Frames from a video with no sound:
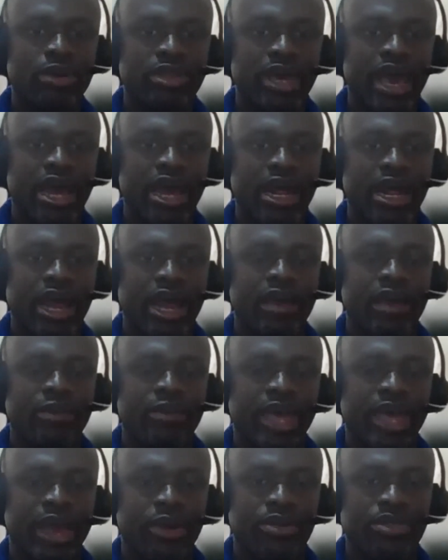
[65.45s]

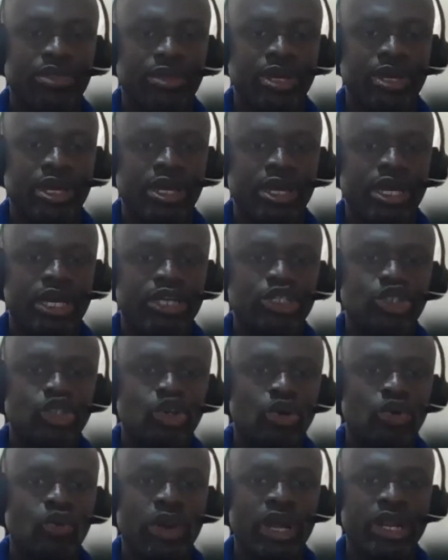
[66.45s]
with health, and
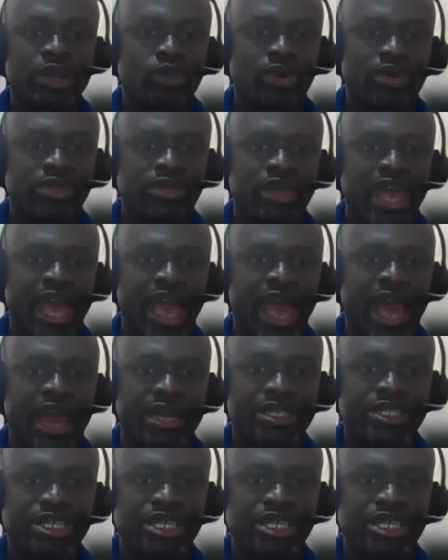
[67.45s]
John worked with the ag